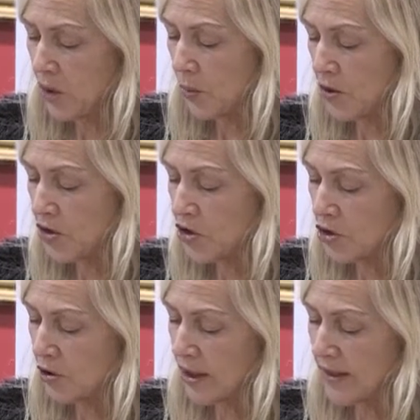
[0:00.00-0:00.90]
with
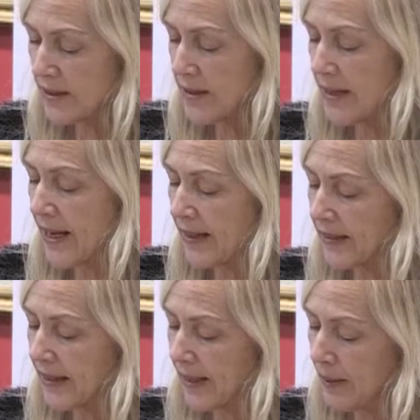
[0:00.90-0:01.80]
strings
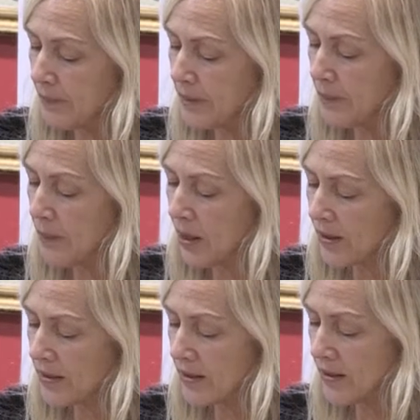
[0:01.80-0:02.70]
dangling empty
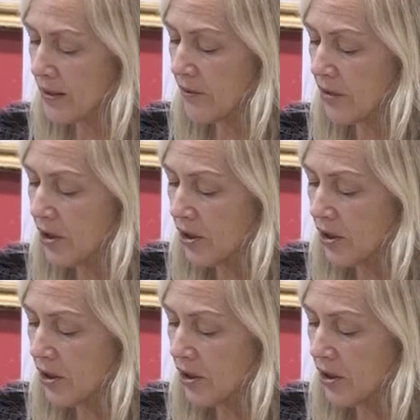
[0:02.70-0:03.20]
boxes of